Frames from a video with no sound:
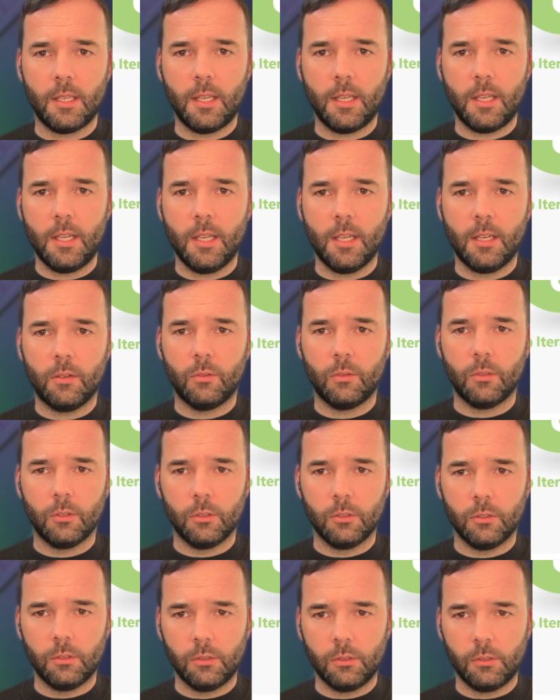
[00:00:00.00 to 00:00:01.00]

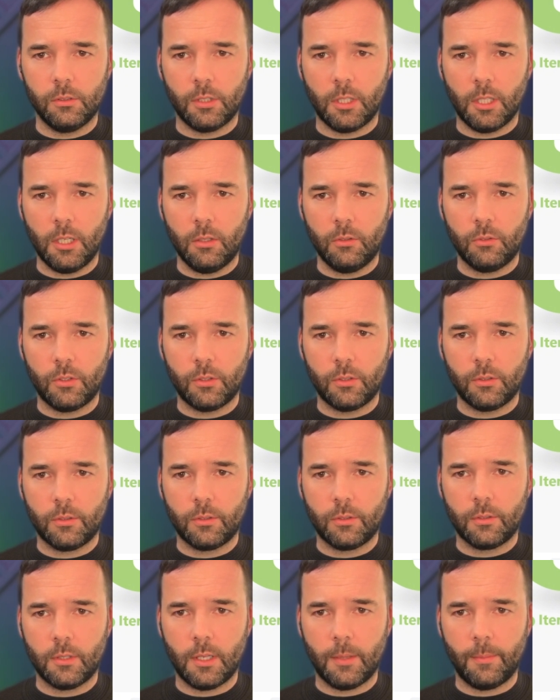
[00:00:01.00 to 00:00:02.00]
equal, no,
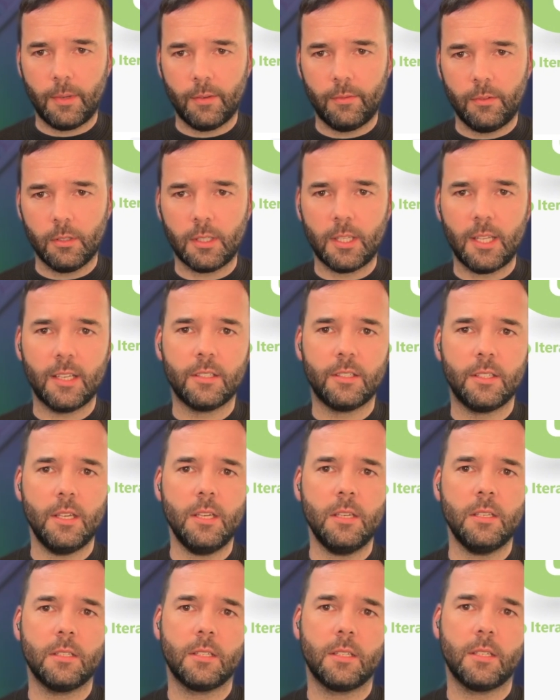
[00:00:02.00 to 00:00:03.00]
let me have a look,
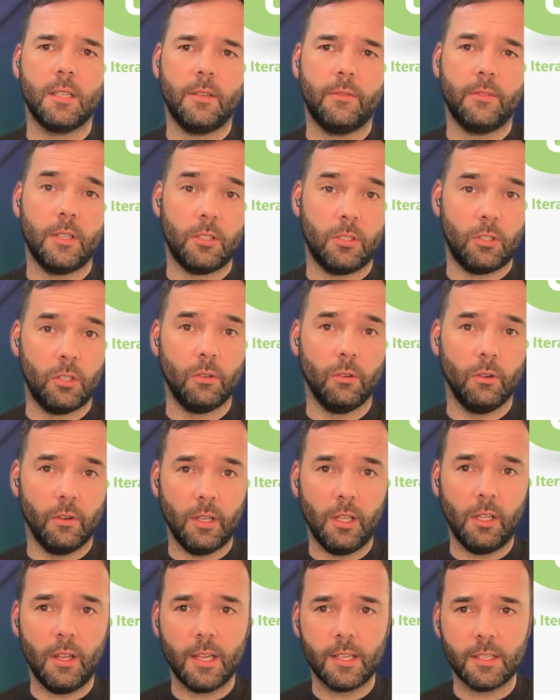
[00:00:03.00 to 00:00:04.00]
exists. If this
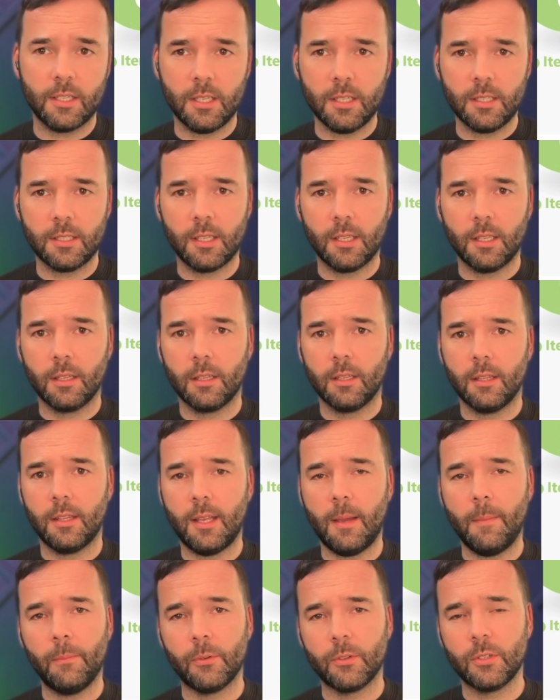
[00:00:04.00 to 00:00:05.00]
URL exists,
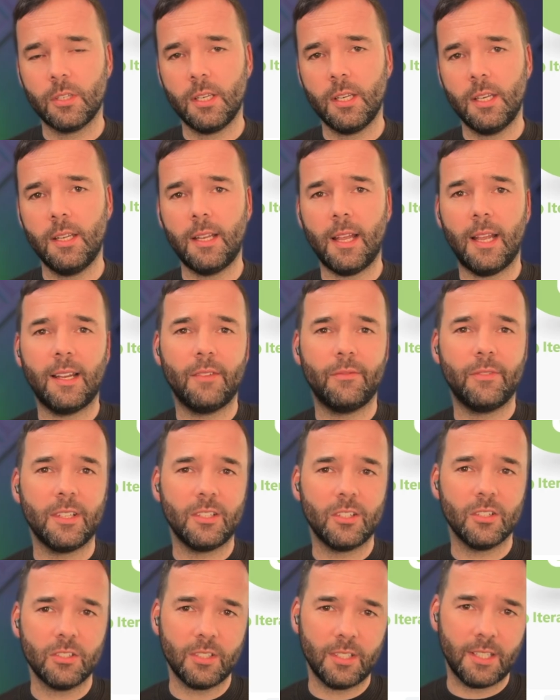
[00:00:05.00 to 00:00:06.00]
then proceed, and if it
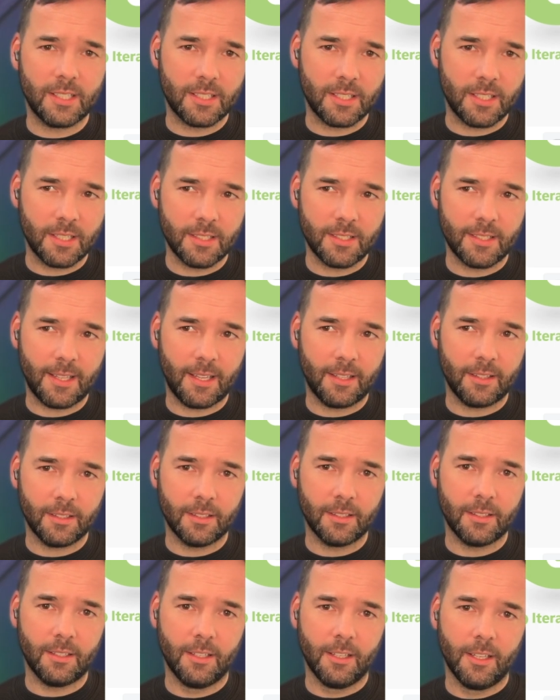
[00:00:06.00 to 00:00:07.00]
doesn't exist, then
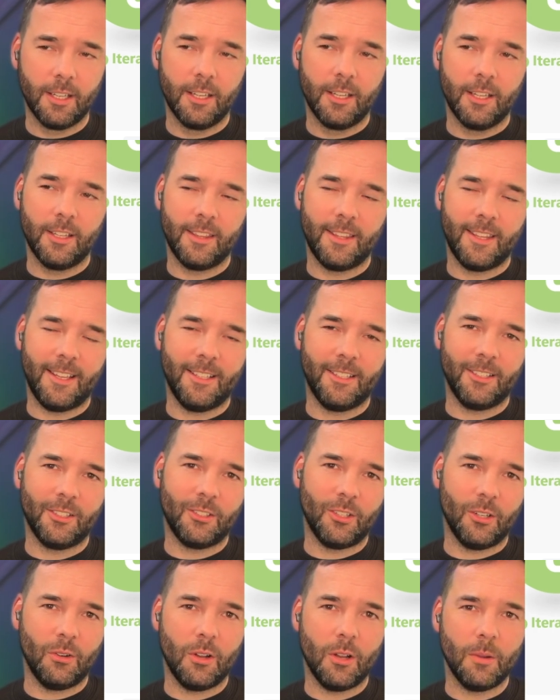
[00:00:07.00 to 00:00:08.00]

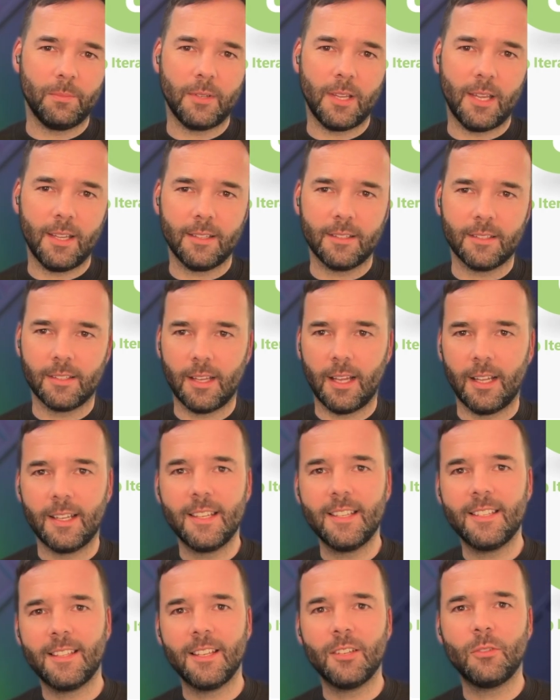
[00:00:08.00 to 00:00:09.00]
don't update. At
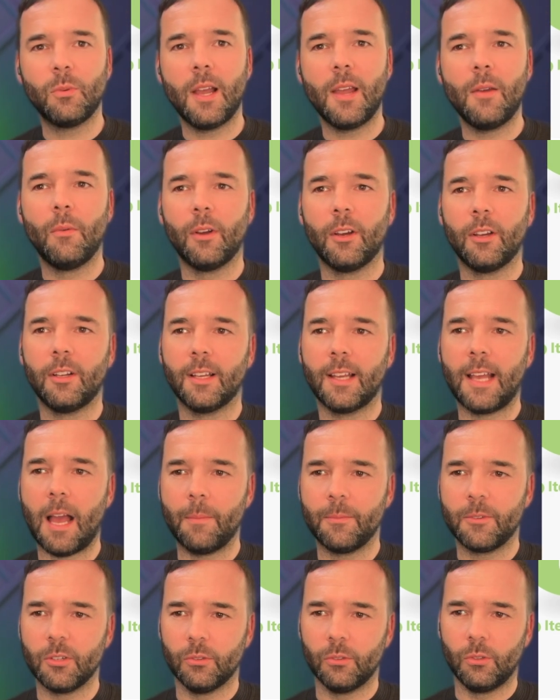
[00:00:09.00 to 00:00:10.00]
least this way we're going to
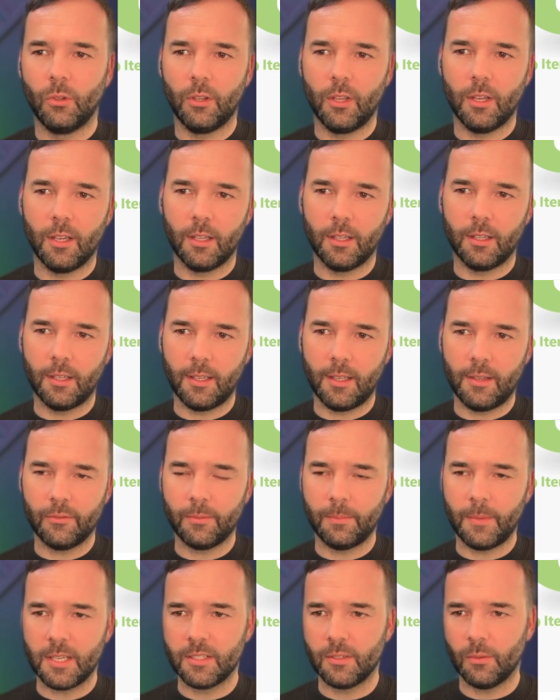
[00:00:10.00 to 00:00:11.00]
capture all the
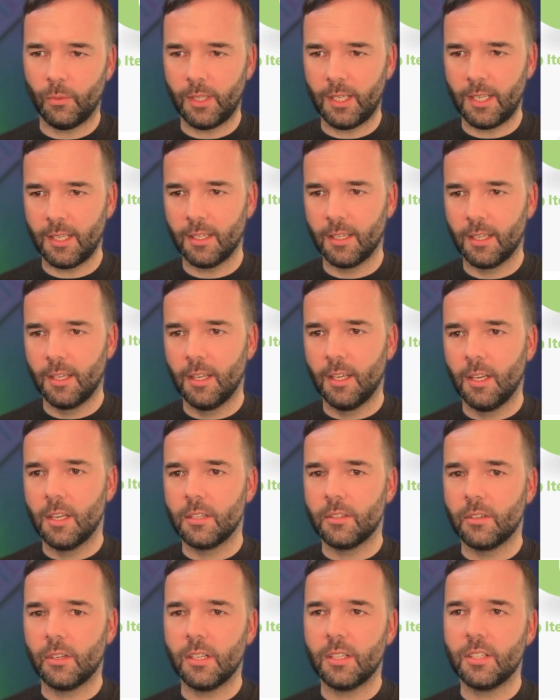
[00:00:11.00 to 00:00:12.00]
information we need.
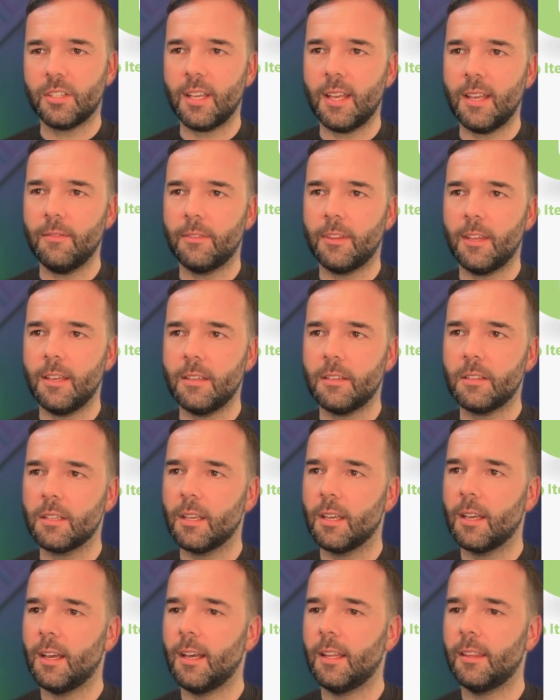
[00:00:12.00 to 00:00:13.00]
So I'm going to save this,
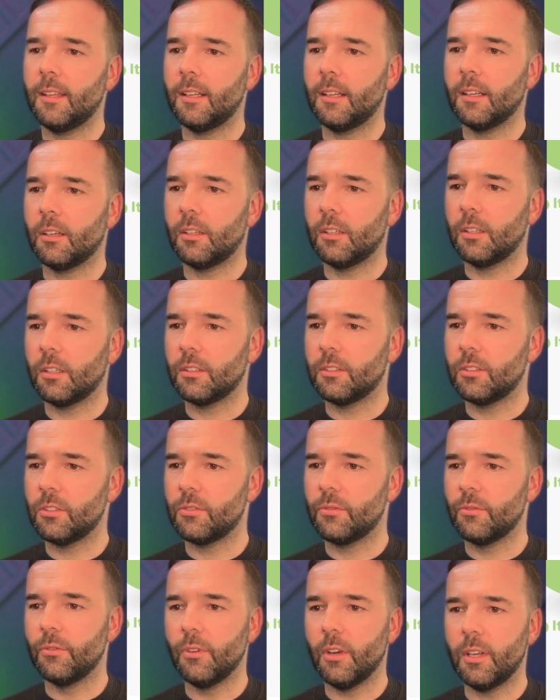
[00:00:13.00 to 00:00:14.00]
and then I'm going to
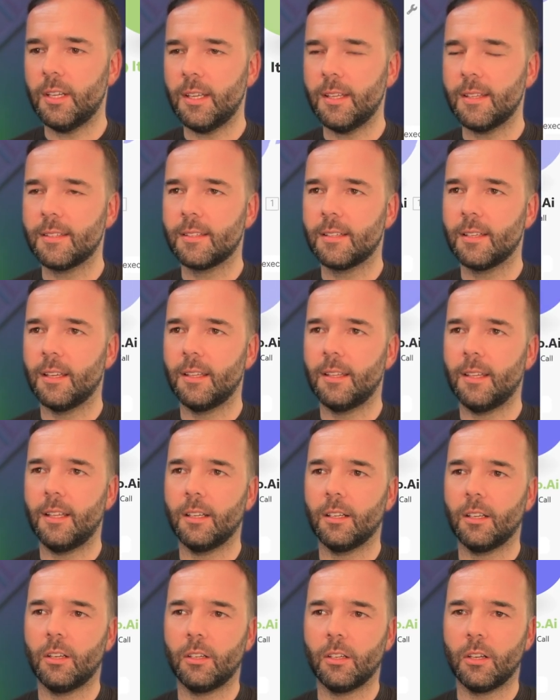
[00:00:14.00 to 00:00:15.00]
just run it, and then
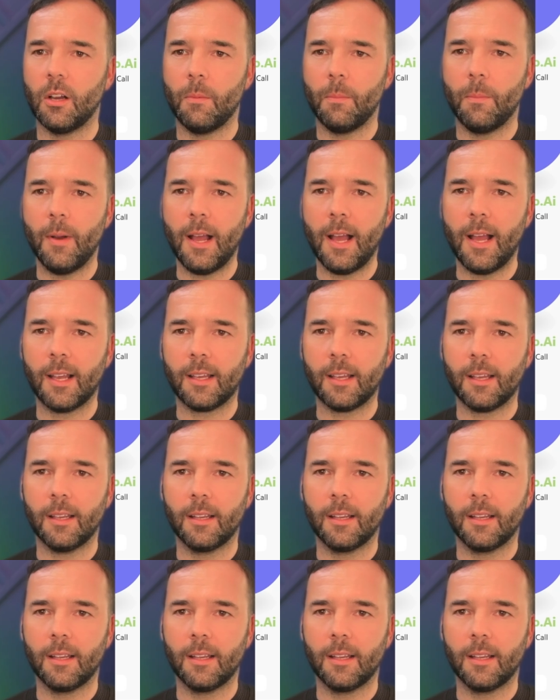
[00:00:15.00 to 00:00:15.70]
I'm going to go back.